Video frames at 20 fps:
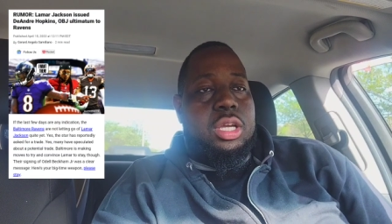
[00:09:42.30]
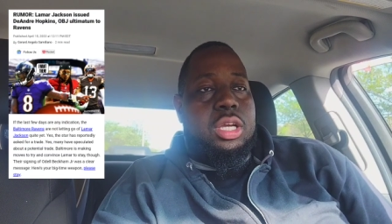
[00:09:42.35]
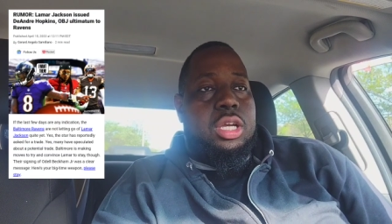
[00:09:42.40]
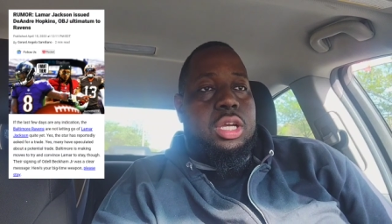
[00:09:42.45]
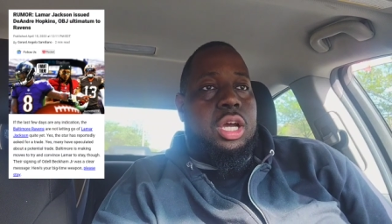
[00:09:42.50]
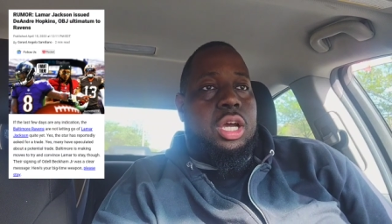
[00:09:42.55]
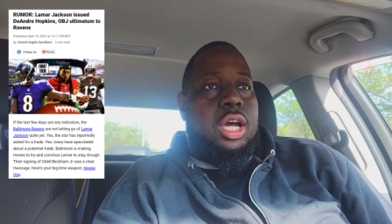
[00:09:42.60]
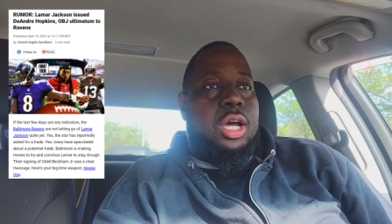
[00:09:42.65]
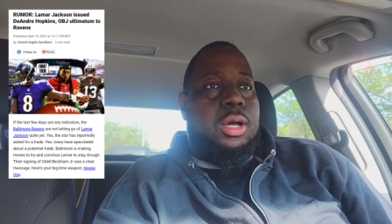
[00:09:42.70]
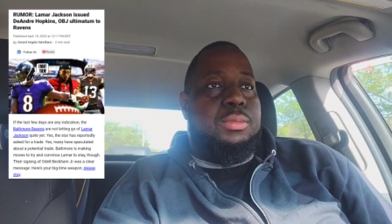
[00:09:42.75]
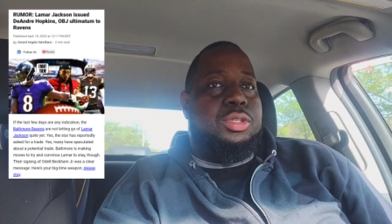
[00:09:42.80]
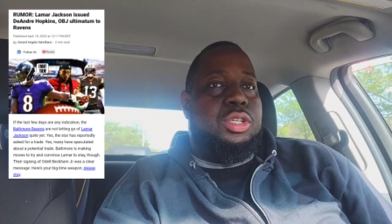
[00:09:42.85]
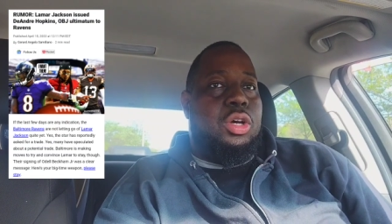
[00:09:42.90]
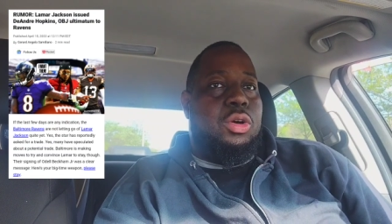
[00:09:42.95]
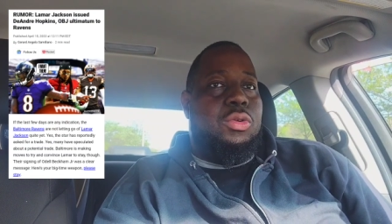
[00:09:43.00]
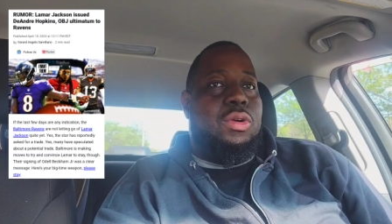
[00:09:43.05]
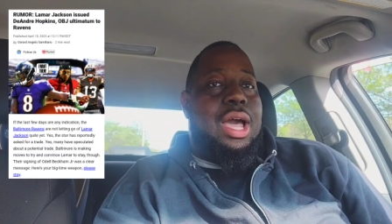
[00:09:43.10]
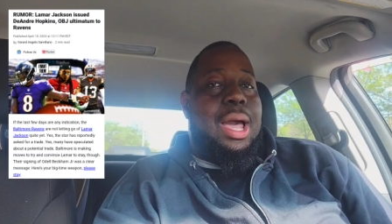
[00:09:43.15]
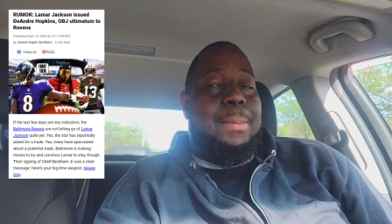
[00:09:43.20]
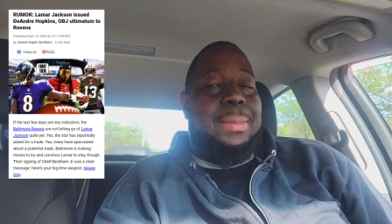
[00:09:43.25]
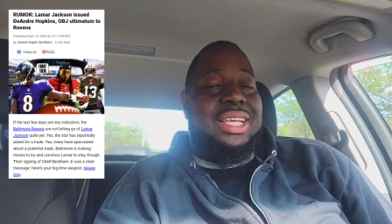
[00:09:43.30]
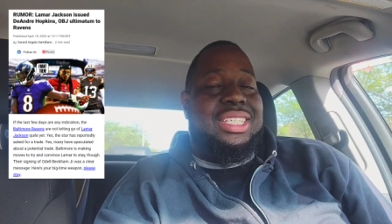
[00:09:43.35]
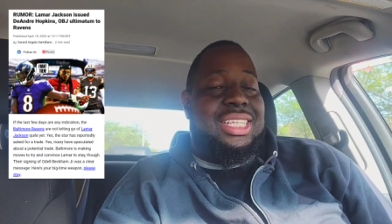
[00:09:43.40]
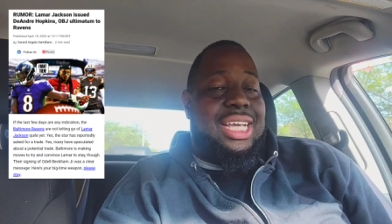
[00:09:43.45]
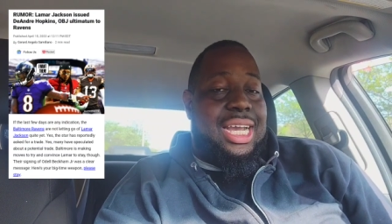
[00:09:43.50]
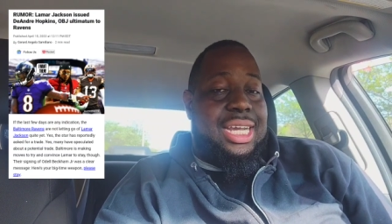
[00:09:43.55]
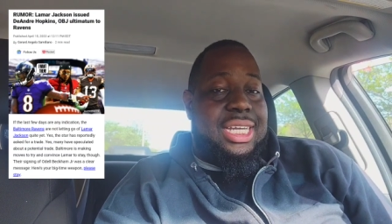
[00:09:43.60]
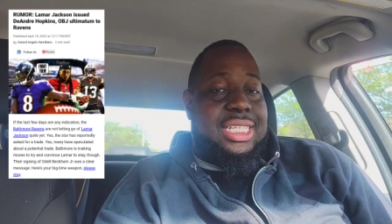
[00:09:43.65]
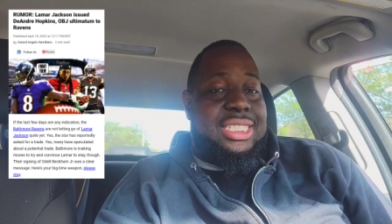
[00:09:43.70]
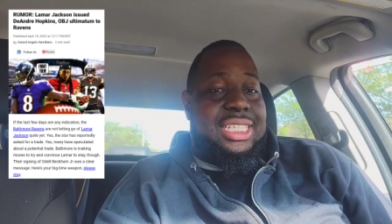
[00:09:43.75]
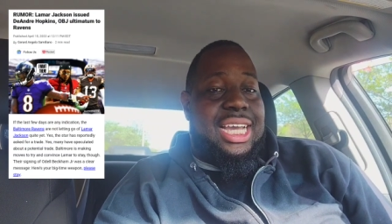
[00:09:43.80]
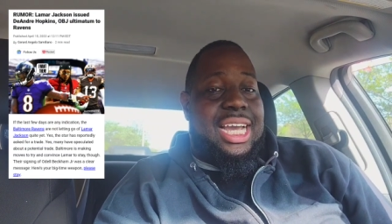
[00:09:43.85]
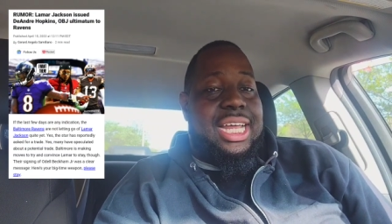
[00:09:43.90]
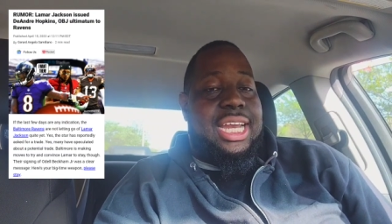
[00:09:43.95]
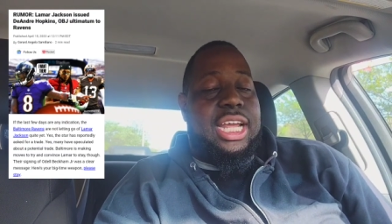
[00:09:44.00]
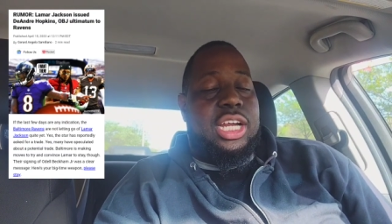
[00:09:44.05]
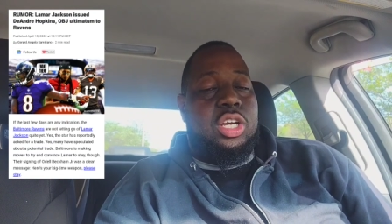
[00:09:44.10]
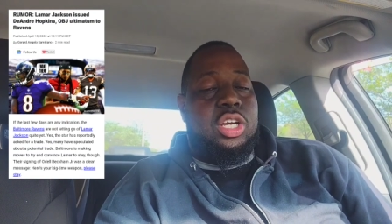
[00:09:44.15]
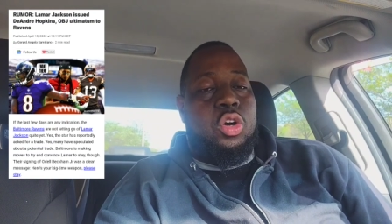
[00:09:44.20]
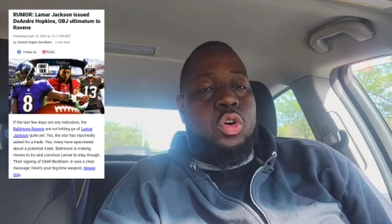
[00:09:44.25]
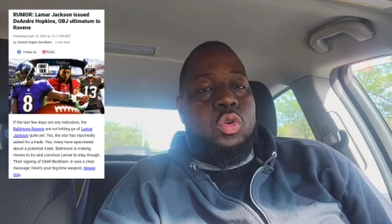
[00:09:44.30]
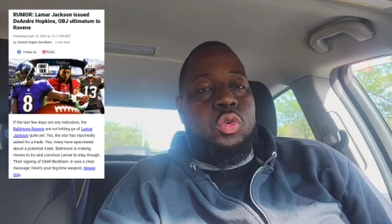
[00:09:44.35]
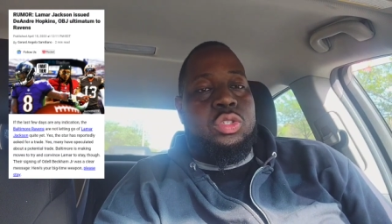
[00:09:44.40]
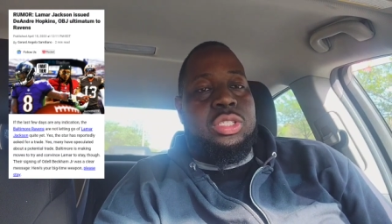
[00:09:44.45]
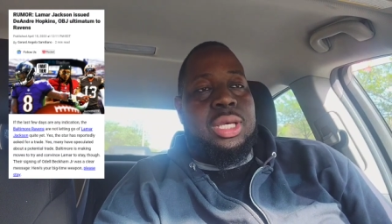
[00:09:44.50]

Um, so I'm excited to see how that goes.